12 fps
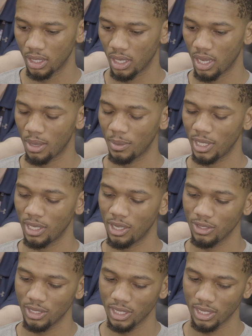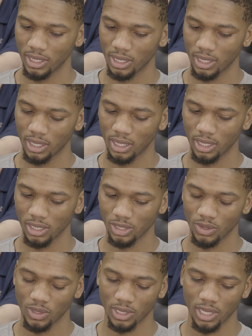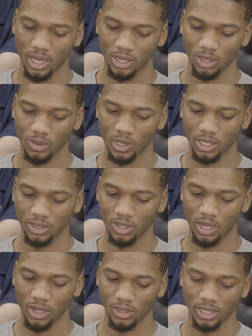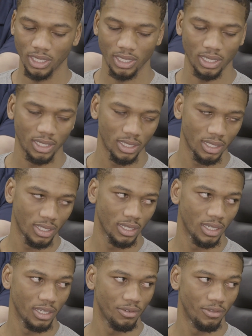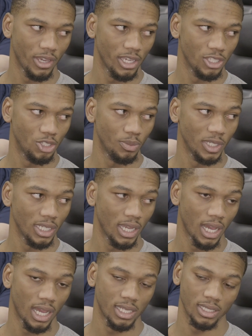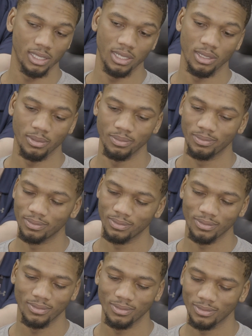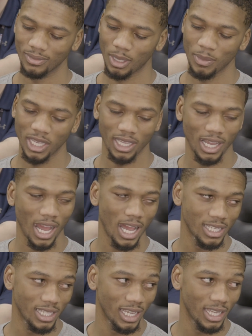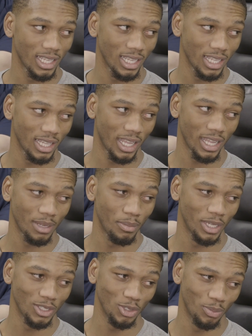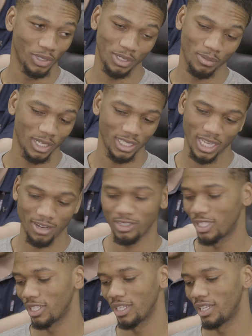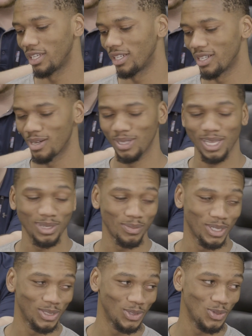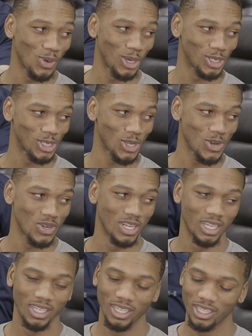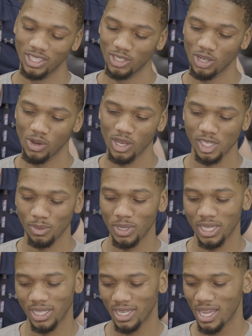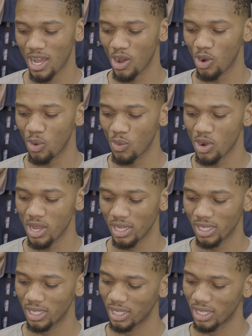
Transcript: Uh, man, I don't think us going down no one, you know, I don't think it, it, it fazed too many guys. Um, I mean, guys, they, they done been through pretty much everything. Um, they done been through worse, so, you know, us being down oh one,